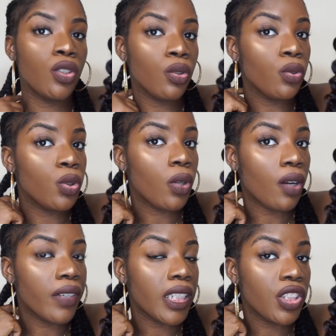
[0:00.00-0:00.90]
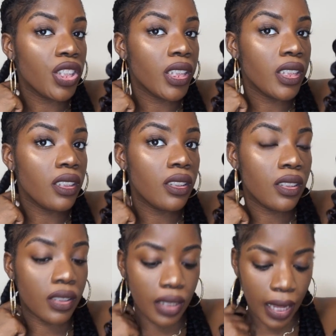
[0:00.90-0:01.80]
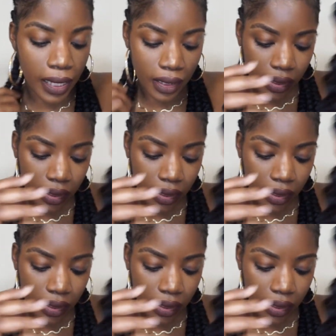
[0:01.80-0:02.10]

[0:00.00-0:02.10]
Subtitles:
2 12 inches and a